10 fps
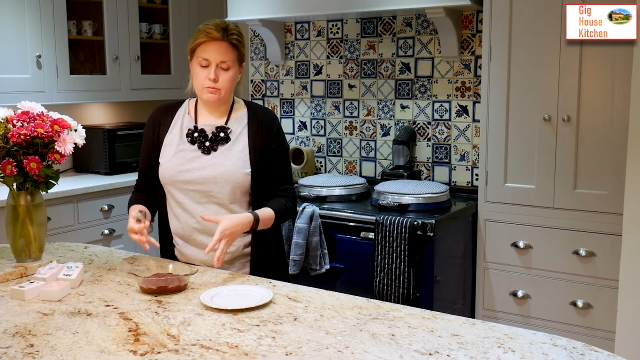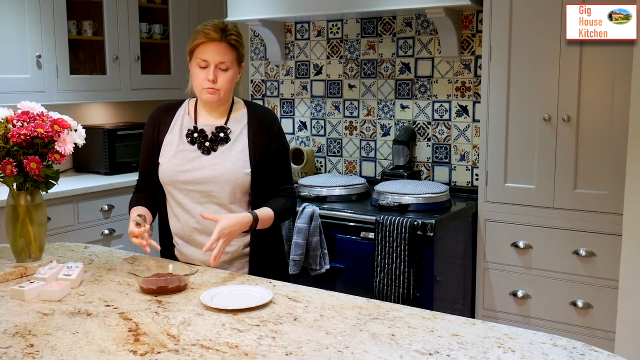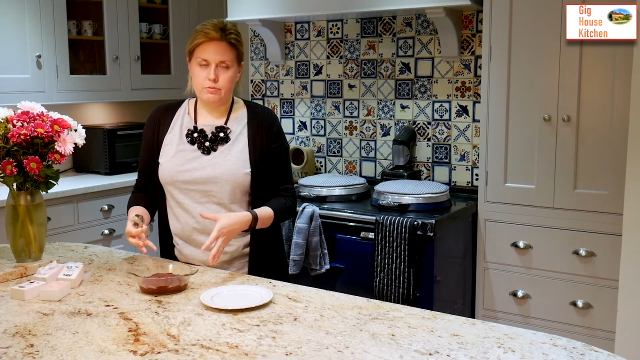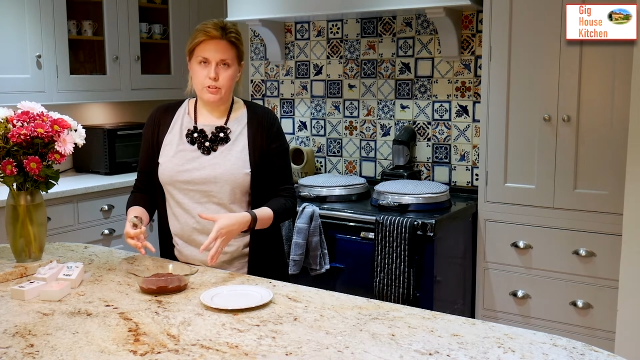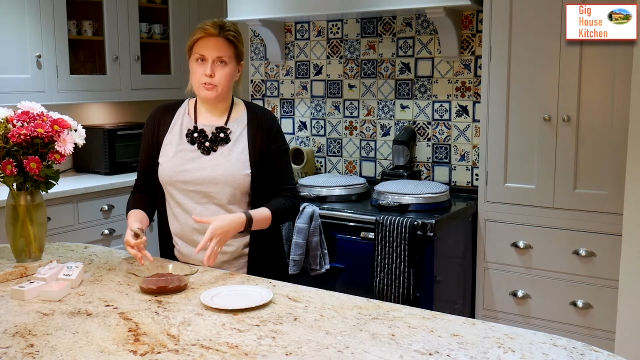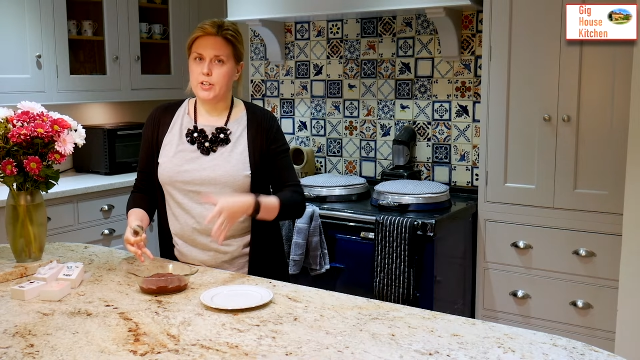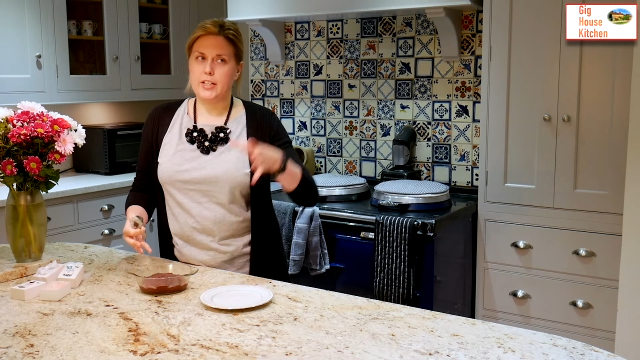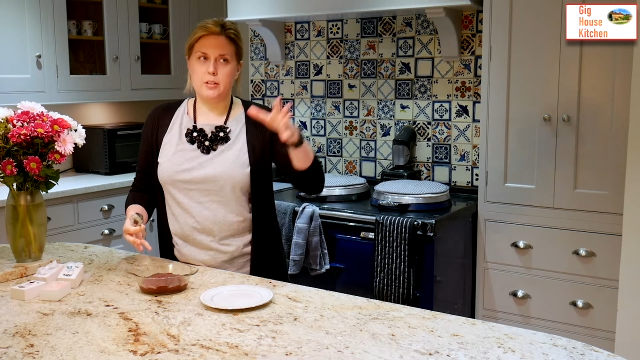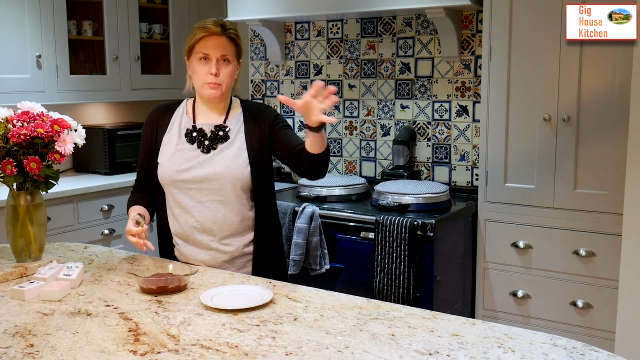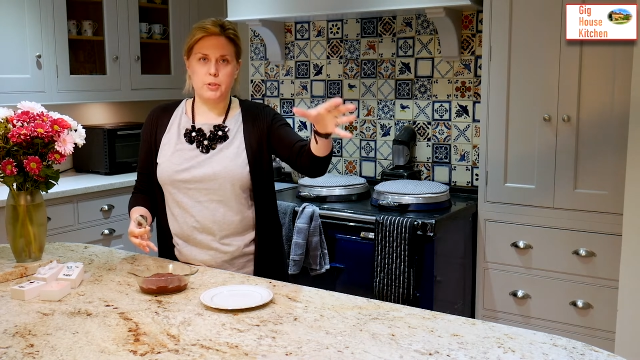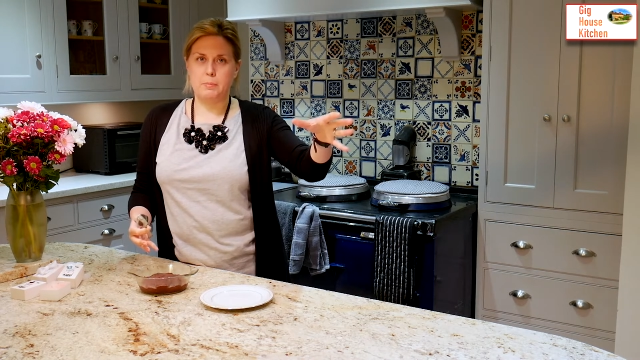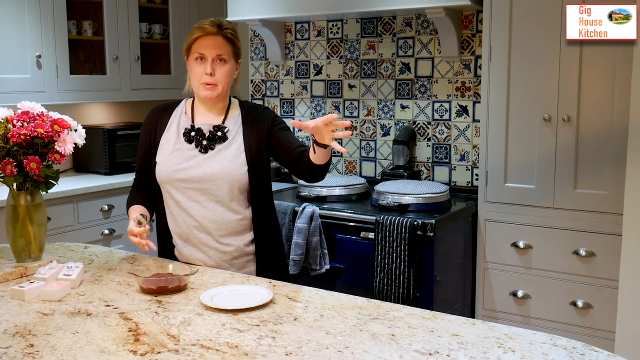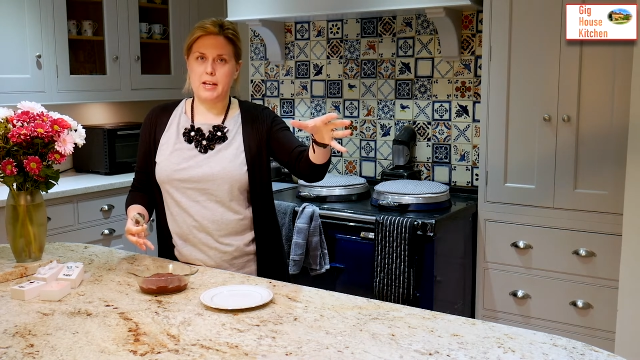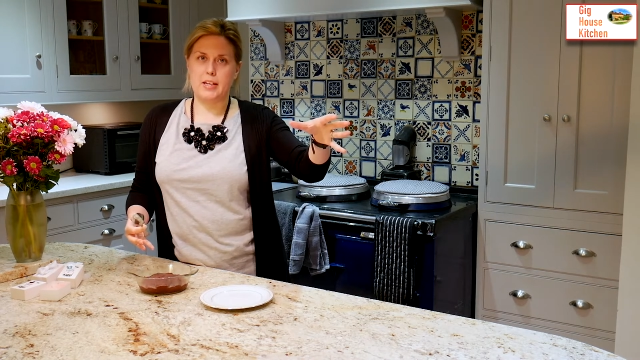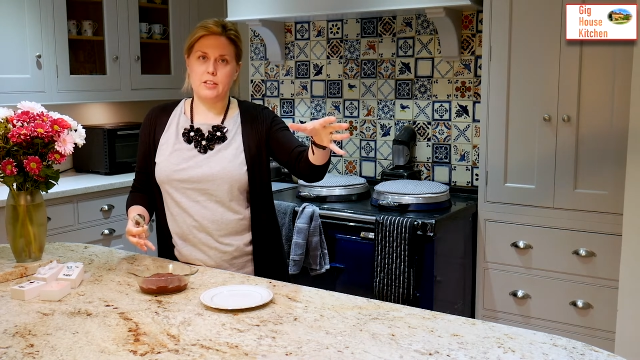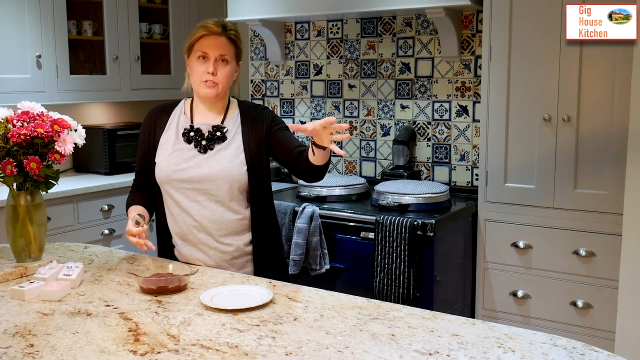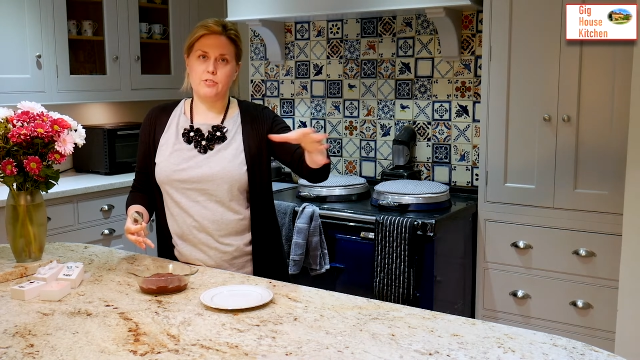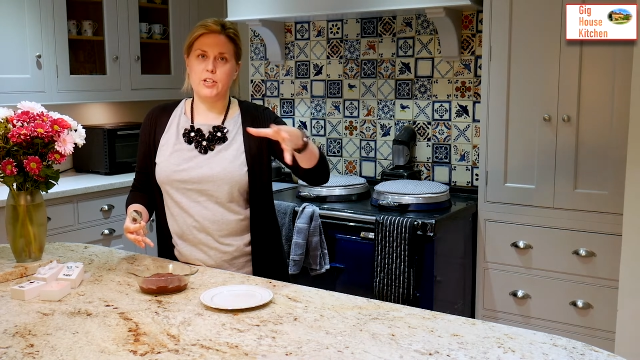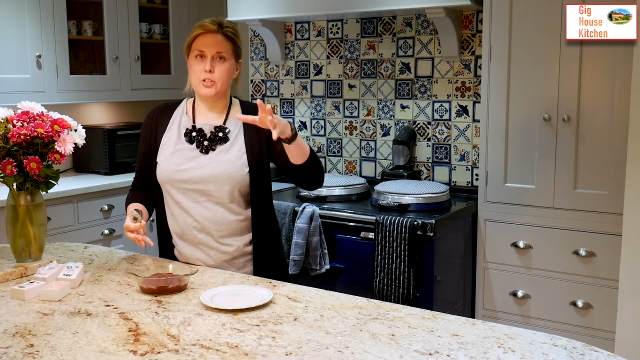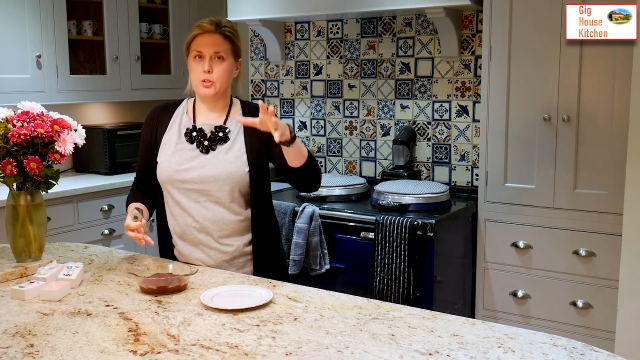feel free to put it back in the
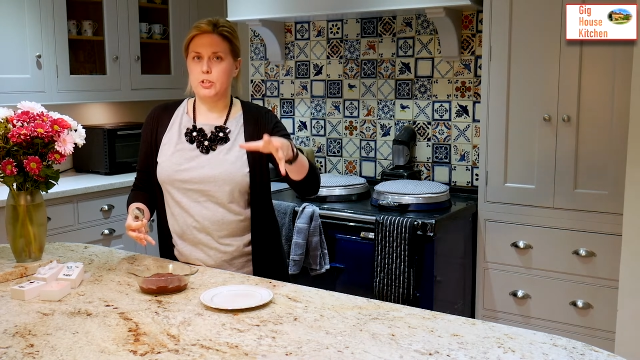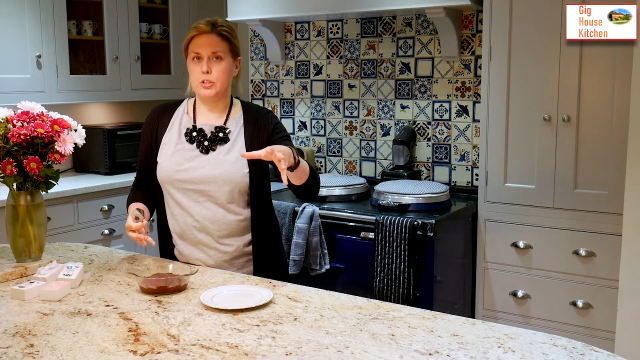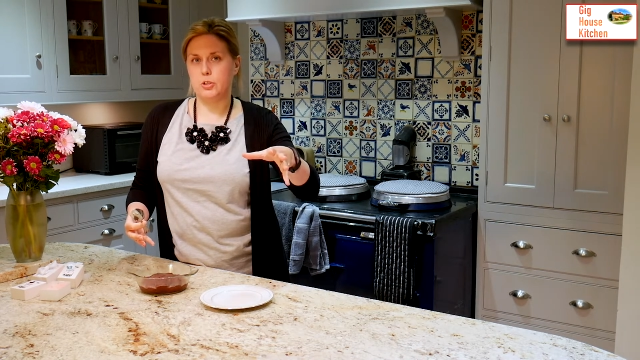fridge or in your